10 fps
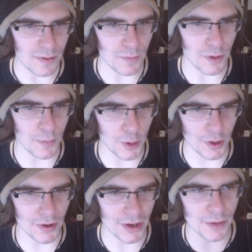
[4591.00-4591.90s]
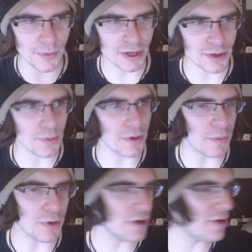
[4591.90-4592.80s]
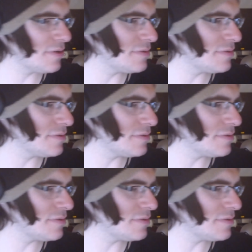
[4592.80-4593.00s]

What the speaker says: One more? Okay, we can do one more.